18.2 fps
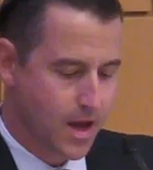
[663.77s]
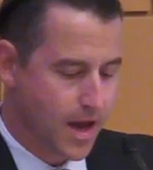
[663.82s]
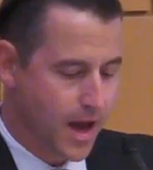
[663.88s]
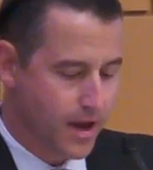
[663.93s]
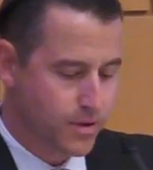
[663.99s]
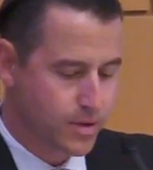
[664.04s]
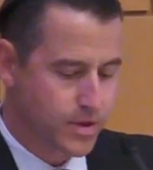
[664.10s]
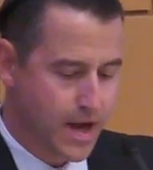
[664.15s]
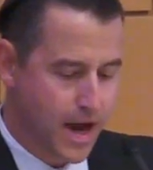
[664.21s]

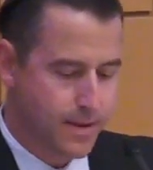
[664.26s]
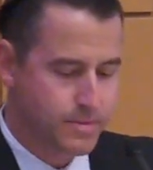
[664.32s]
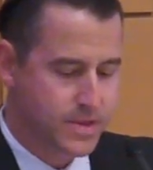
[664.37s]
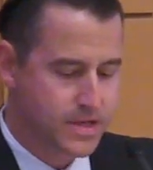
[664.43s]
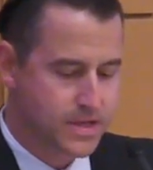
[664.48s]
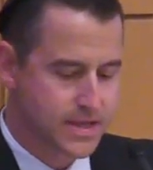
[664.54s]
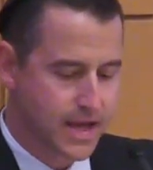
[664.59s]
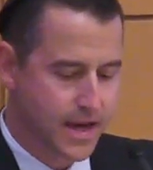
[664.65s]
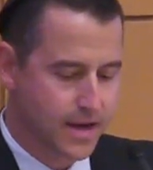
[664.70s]
I would not be
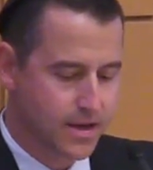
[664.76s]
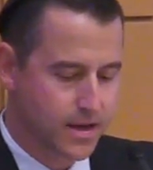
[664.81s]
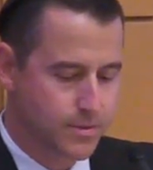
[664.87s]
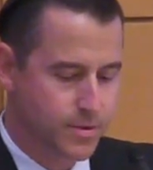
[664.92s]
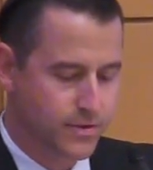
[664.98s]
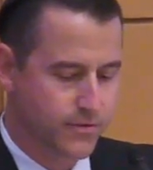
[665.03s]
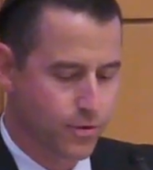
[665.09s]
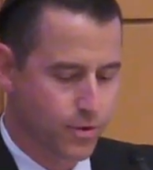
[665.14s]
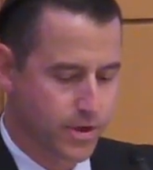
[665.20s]
standing
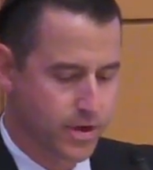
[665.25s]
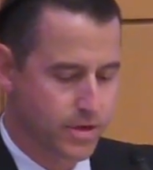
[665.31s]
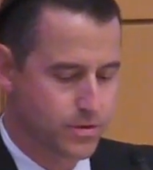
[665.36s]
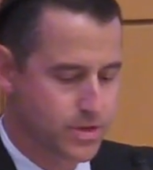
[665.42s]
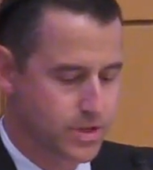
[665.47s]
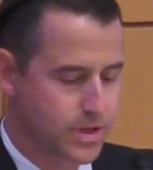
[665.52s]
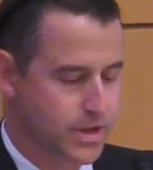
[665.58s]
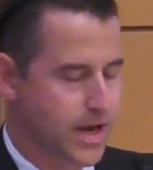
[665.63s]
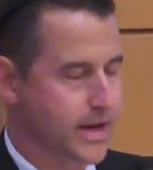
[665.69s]
before you
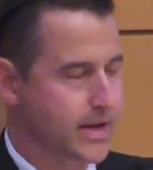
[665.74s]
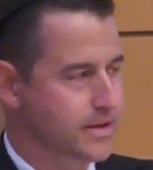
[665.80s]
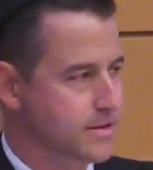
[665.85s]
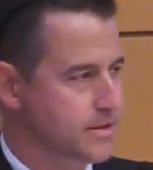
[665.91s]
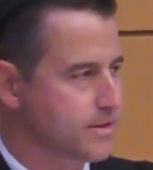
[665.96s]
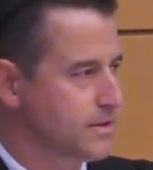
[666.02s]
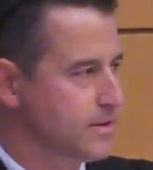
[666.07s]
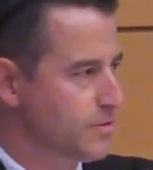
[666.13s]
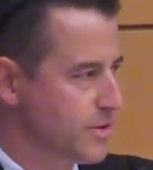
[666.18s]

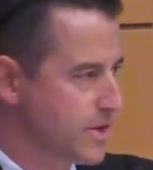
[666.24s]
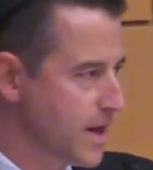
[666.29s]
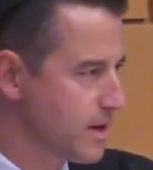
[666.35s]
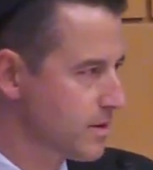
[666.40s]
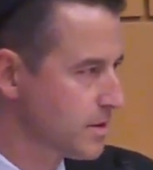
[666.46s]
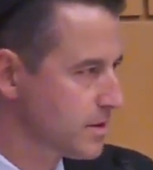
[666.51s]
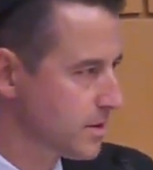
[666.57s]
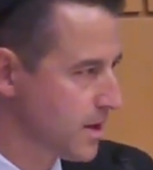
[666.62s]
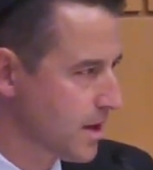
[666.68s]
tonight
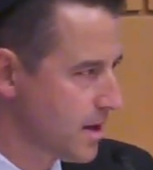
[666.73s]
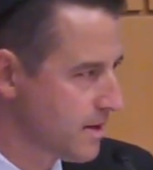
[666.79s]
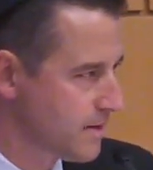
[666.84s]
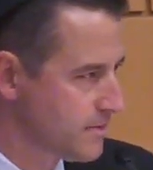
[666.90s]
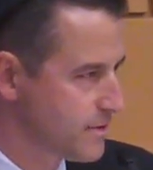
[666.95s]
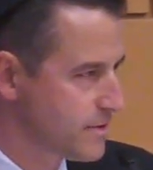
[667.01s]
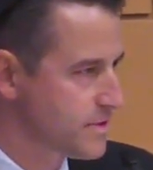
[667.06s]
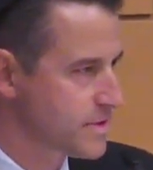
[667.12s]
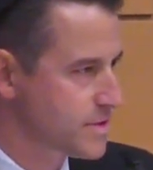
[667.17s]
without her
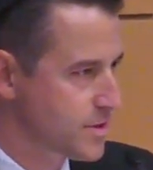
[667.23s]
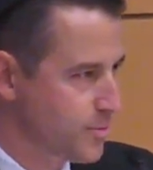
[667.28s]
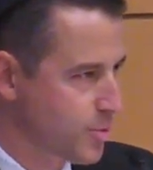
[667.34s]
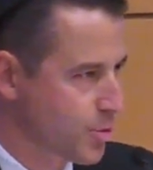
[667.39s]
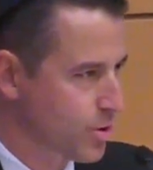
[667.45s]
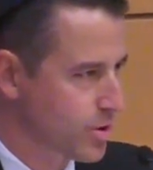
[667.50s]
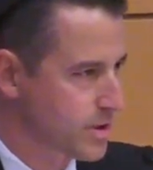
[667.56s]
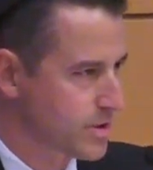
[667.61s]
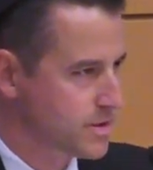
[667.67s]
love,
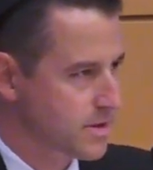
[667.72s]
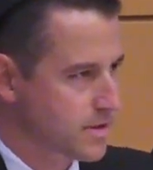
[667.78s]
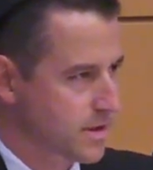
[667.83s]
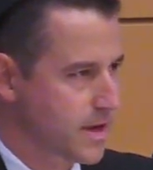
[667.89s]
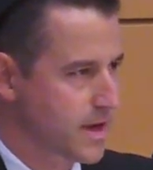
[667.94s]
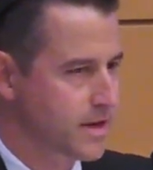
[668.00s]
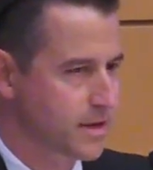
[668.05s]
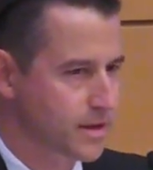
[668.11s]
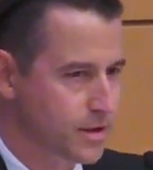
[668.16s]
support,
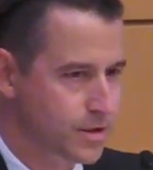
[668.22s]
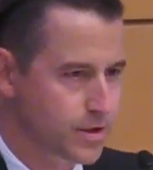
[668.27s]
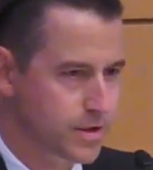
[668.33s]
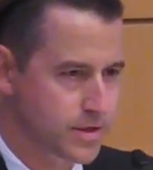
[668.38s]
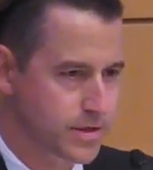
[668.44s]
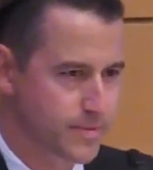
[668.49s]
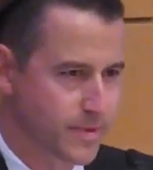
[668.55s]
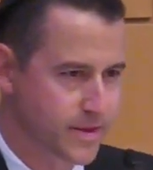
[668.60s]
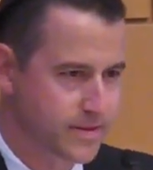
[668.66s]
and
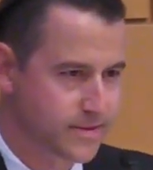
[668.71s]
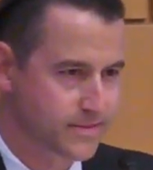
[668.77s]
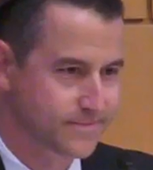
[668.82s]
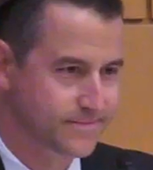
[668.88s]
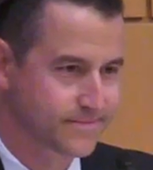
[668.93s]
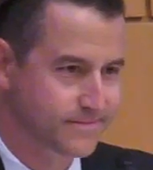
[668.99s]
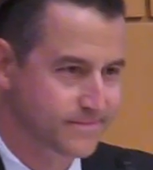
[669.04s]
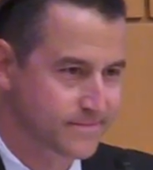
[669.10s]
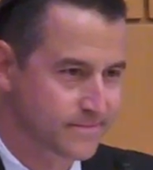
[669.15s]
encouragement.
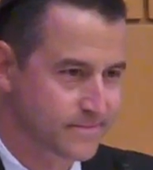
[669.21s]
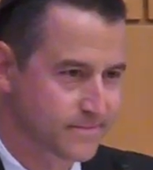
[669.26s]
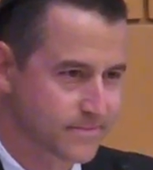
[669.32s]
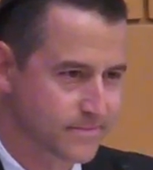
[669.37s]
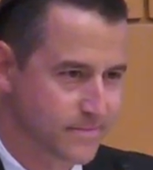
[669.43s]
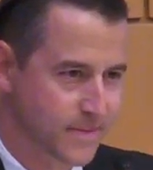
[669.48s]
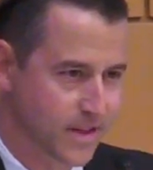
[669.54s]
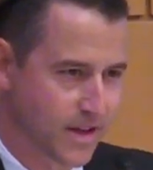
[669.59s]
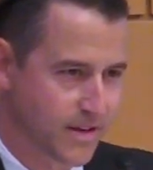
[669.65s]

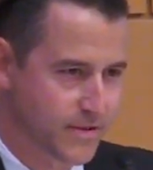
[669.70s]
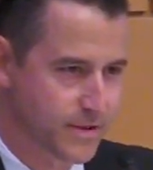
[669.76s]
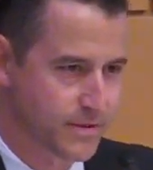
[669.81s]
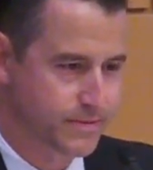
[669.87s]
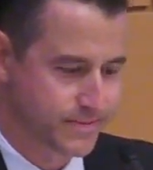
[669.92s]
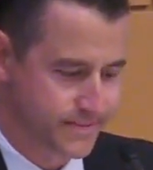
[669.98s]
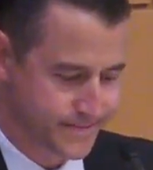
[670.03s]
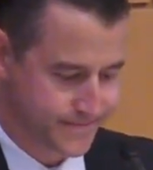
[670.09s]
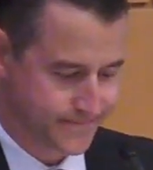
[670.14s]
I love you.
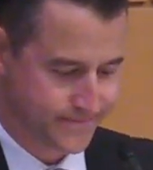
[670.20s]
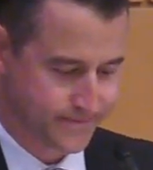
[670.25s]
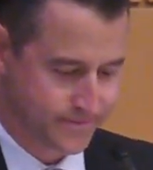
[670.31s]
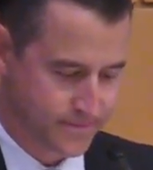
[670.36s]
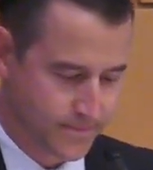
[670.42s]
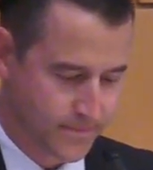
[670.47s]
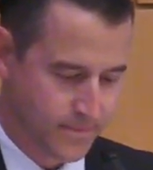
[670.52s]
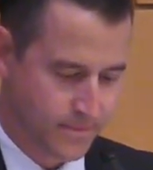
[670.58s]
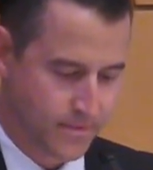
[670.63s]

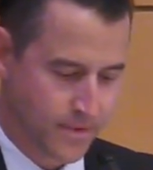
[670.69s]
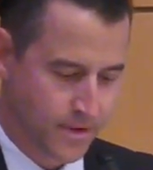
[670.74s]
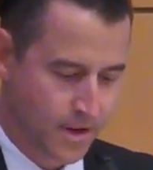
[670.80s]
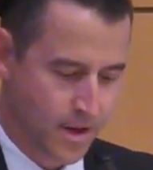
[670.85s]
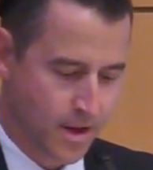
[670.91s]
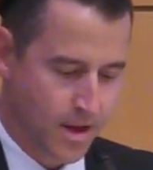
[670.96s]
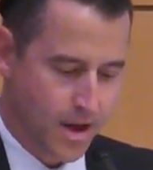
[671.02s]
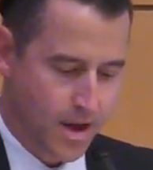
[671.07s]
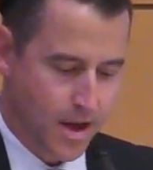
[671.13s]

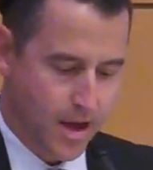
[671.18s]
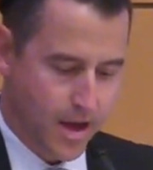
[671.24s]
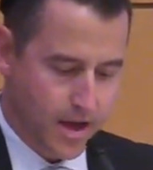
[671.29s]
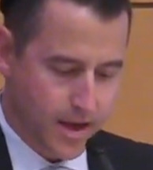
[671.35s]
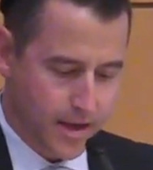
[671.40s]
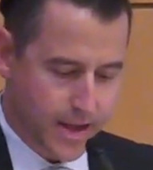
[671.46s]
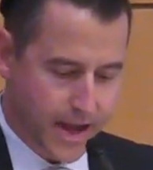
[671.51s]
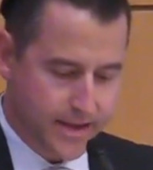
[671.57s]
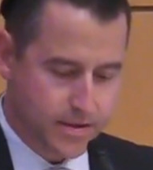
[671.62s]

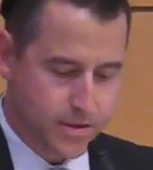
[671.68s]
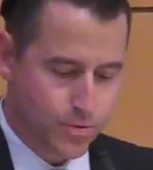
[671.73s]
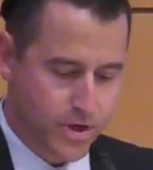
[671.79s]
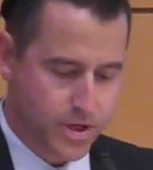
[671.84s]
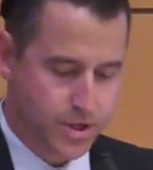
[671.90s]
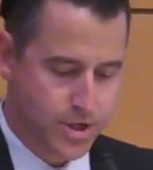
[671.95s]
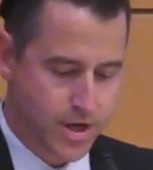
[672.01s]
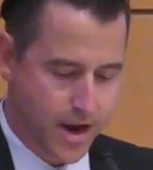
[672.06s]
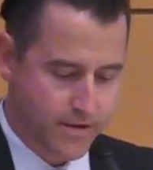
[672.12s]
And I'd like to
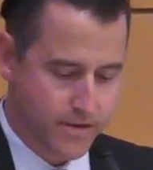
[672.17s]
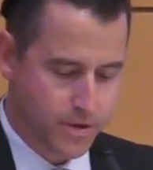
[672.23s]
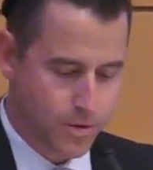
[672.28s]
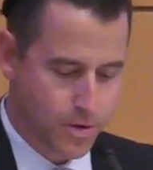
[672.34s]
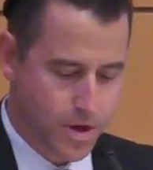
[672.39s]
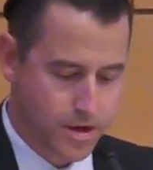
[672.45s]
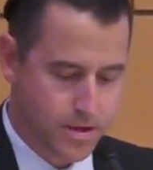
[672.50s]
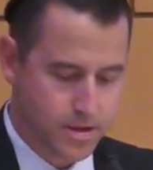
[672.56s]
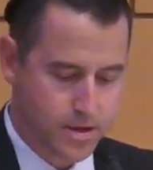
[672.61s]
wish
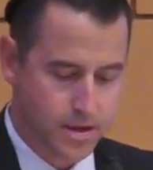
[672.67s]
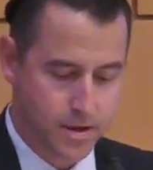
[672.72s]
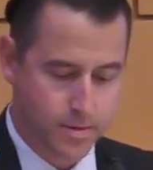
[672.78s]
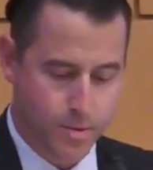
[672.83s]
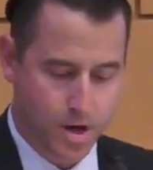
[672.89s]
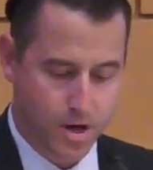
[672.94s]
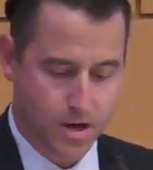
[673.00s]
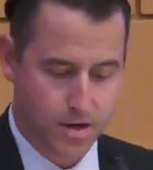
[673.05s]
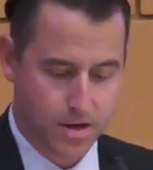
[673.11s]
everyone
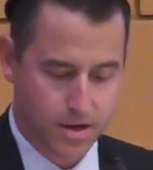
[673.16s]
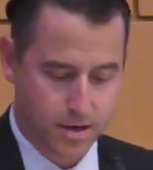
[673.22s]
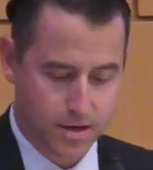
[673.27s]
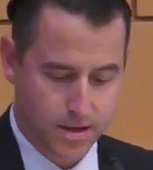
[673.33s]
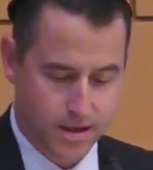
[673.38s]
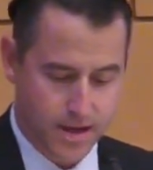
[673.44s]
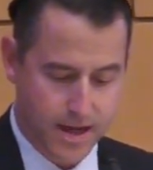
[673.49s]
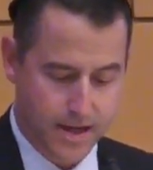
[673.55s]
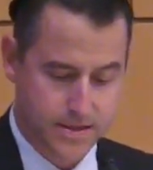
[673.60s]
Gemar
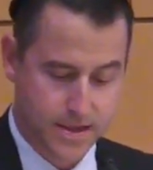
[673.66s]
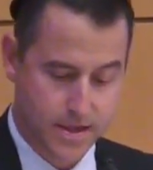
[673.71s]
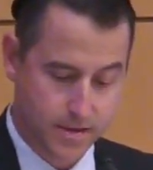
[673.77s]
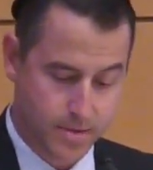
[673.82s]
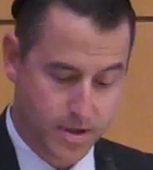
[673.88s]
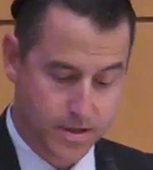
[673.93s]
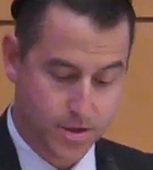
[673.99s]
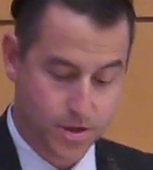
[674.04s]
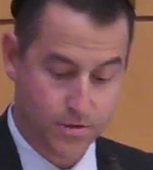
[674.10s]

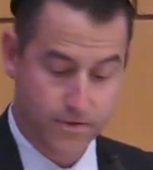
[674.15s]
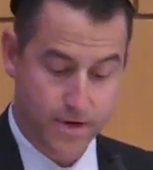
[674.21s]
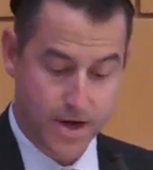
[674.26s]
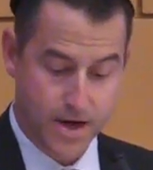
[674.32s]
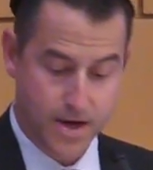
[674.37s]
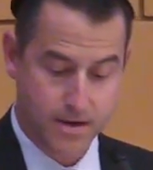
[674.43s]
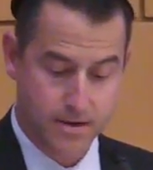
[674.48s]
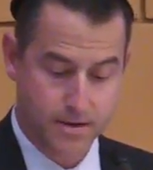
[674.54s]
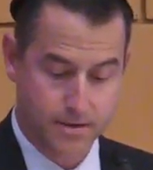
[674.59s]
Hatima
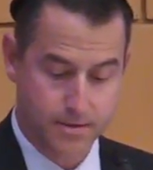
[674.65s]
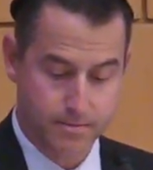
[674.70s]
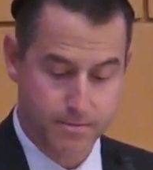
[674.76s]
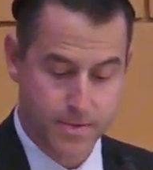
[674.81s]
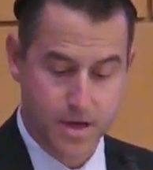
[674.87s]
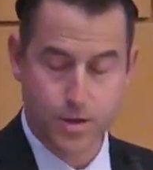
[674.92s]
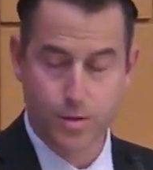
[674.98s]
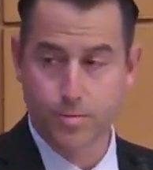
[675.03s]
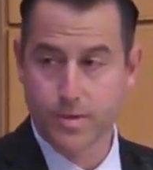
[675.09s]
Tova.
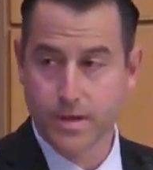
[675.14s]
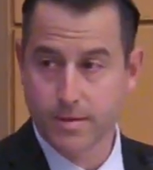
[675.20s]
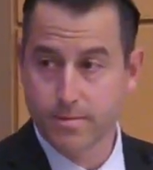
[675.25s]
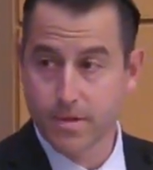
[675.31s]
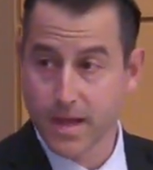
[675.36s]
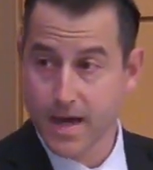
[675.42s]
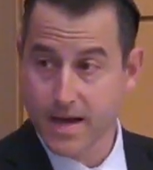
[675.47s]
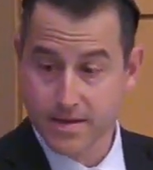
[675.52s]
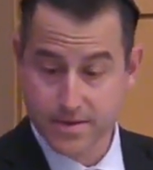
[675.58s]
May you be
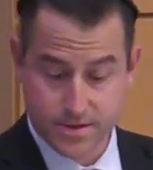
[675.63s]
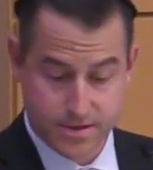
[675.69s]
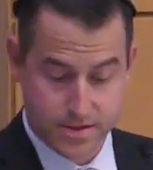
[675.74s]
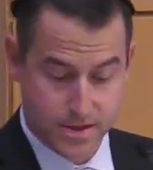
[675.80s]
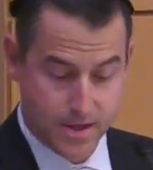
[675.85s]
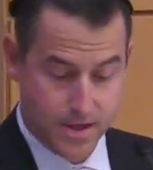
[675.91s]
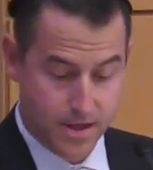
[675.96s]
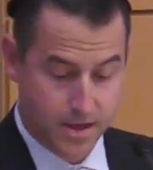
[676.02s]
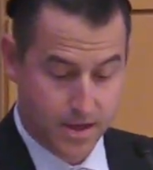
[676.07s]
blessed.